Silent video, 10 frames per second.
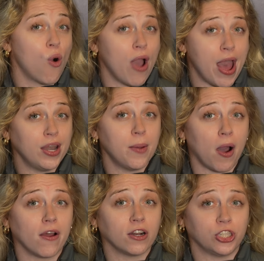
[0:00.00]
and a
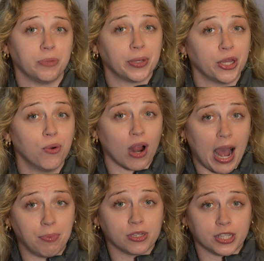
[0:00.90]
modern GPU or
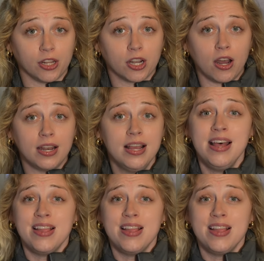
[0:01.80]
Apple Silicon